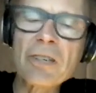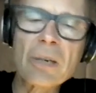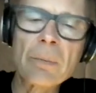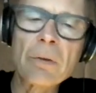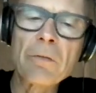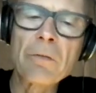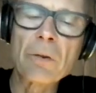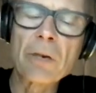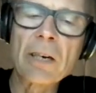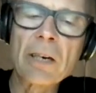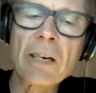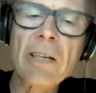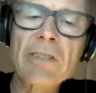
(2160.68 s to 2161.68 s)
there
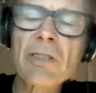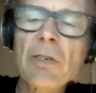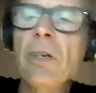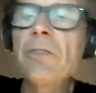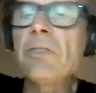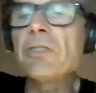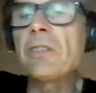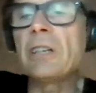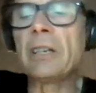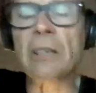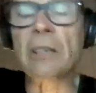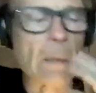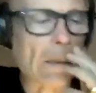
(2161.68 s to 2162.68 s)
before. And it's so
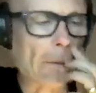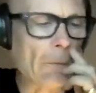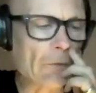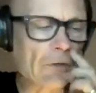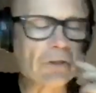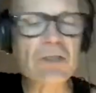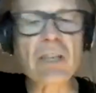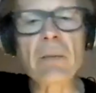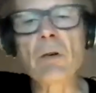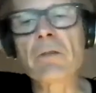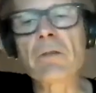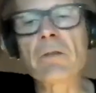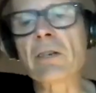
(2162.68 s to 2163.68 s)
interesting. It was the same
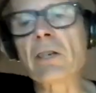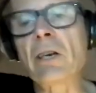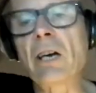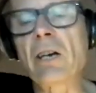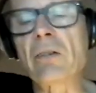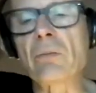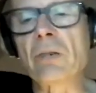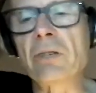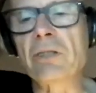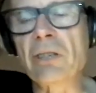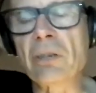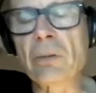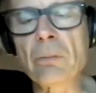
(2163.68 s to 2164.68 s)
over at Cottonwood.
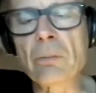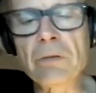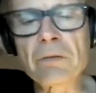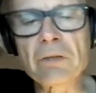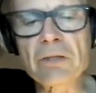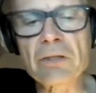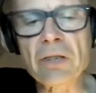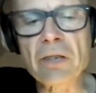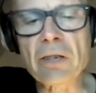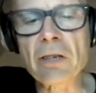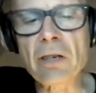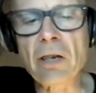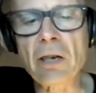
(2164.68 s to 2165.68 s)
When we first
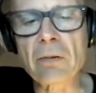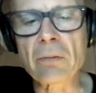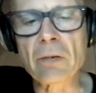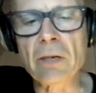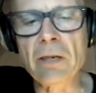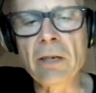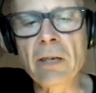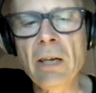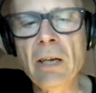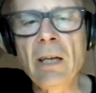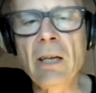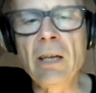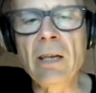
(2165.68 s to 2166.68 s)
started Cottonwood
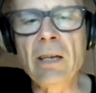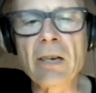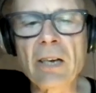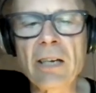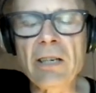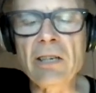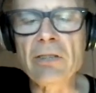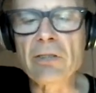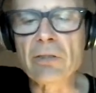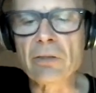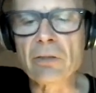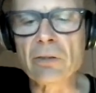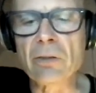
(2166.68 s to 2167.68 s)
in
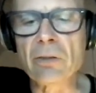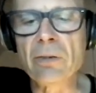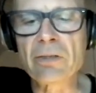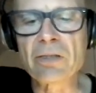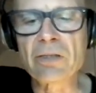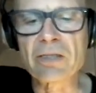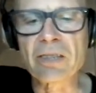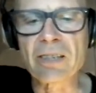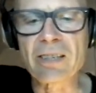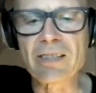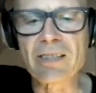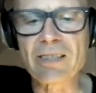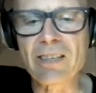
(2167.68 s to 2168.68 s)
92, which is
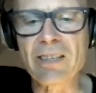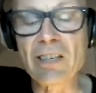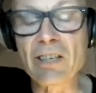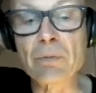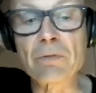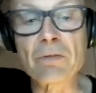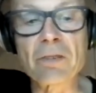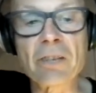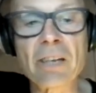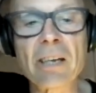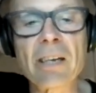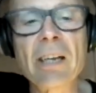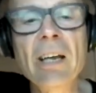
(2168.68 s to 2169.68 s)
like 10 years before
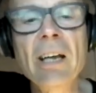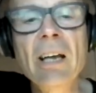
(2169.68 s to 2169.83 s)
that,